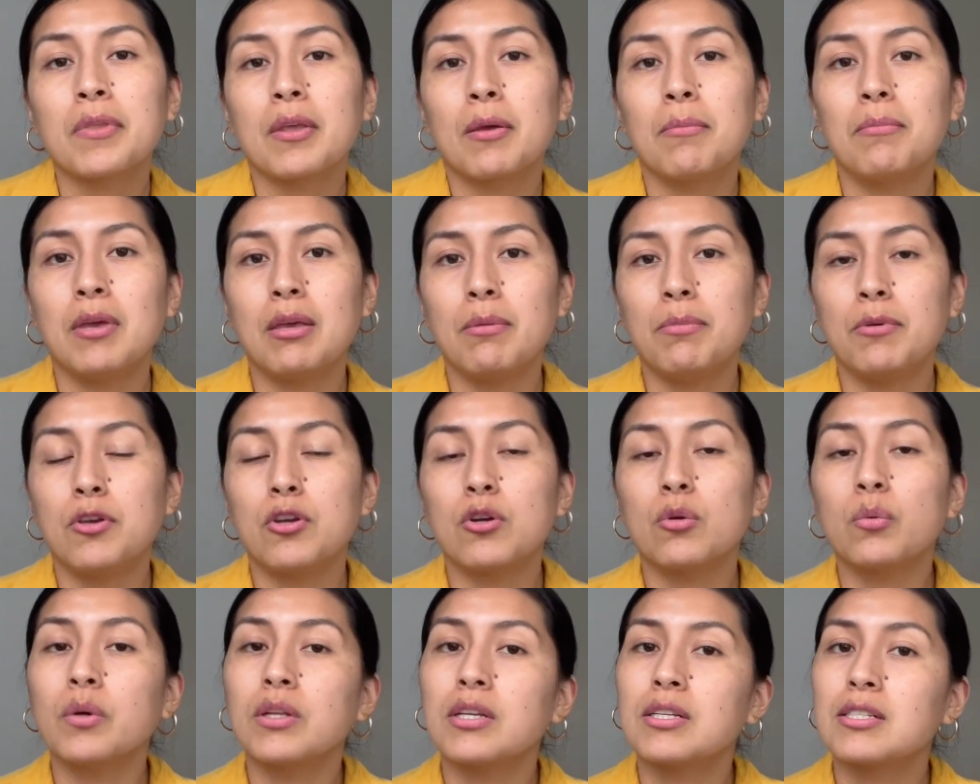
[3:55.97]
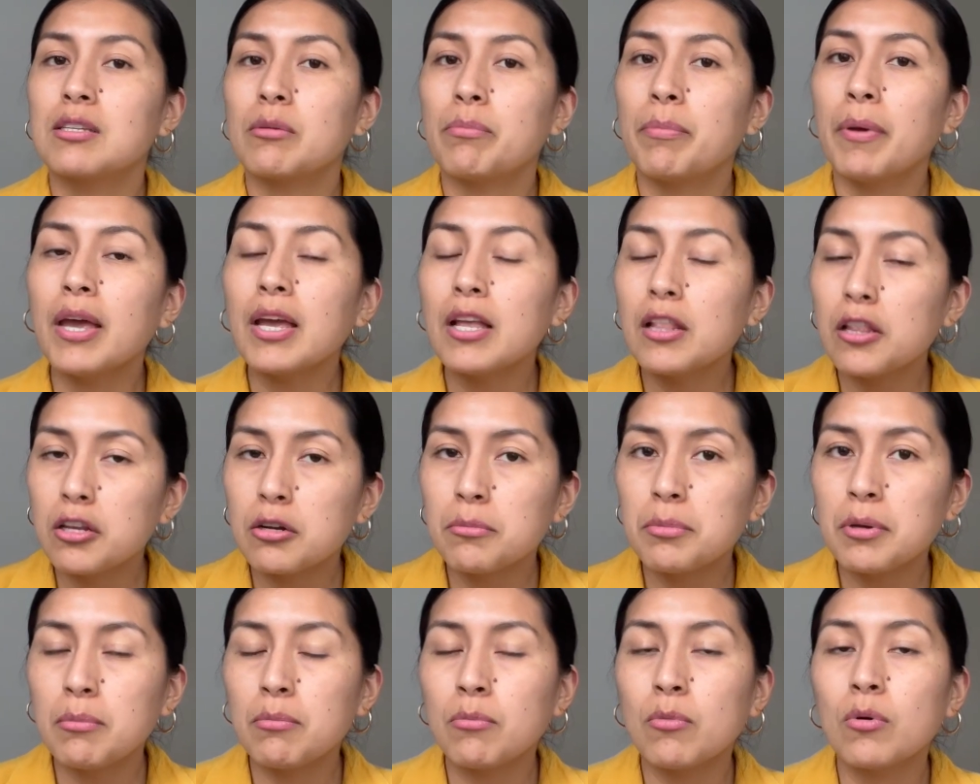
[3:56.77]
maybe you're willing to pay a little
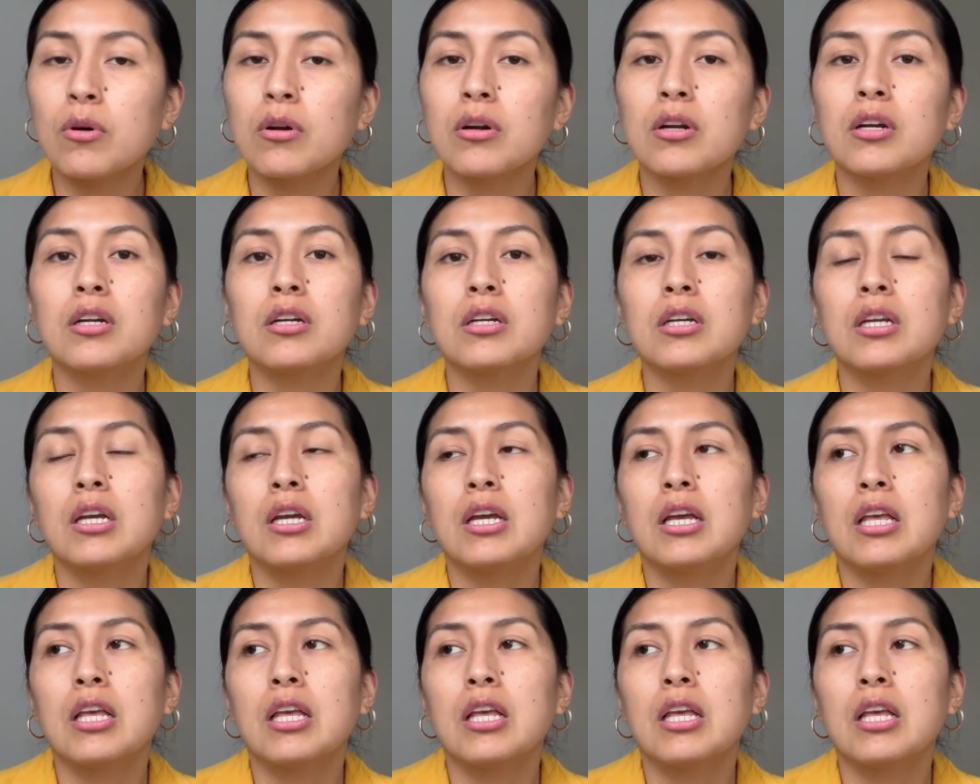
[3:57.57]
bit more,